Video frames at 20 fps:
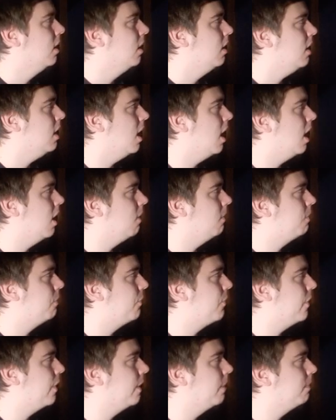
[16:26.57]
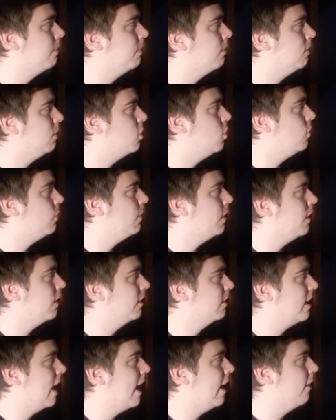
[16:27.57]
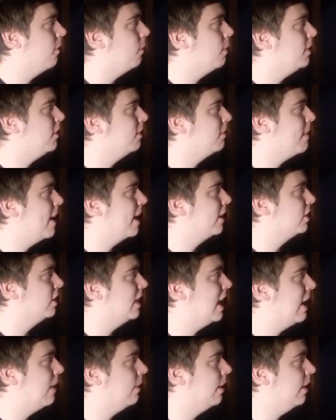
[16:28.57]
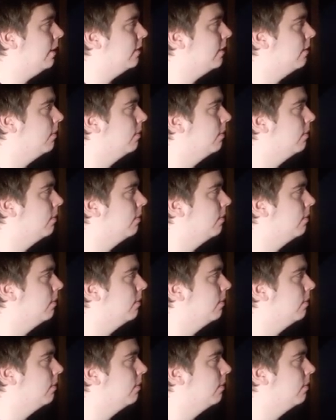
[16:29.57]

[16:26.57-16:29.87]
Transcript: you know, the goofier side of Luigi's Mansion nowadays.